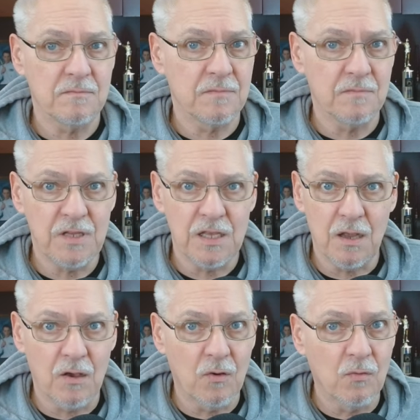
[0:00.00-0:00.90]
you
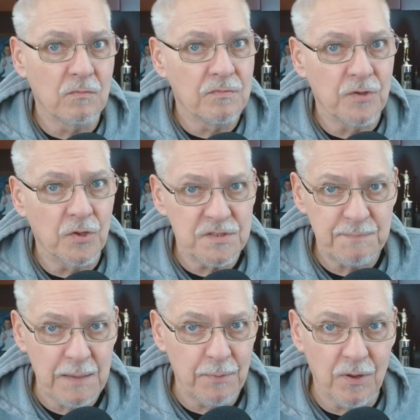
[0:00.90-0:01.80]
know, those
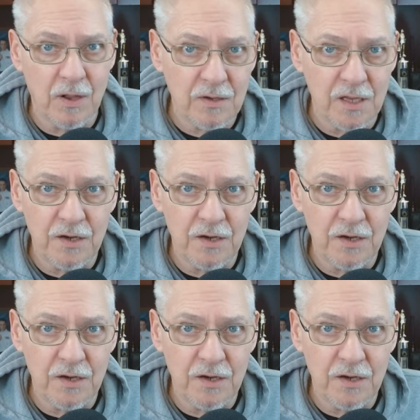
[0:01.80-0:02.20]
people aren't going